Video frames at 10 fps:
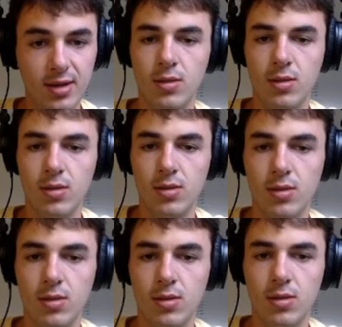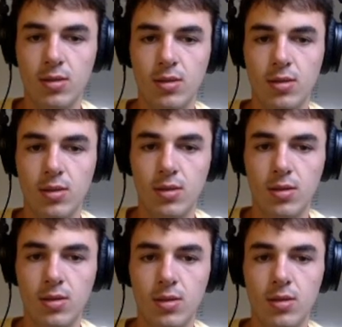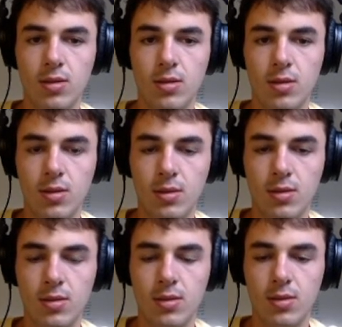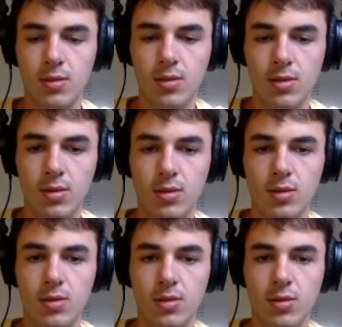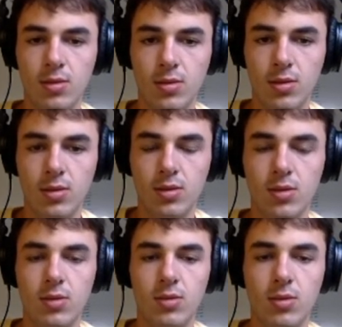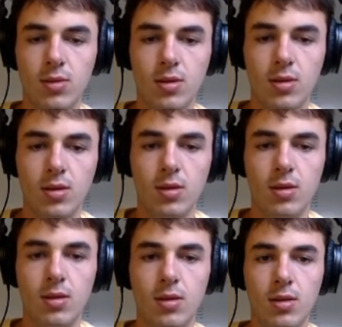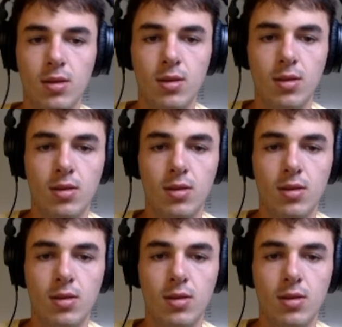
I will want to what you are.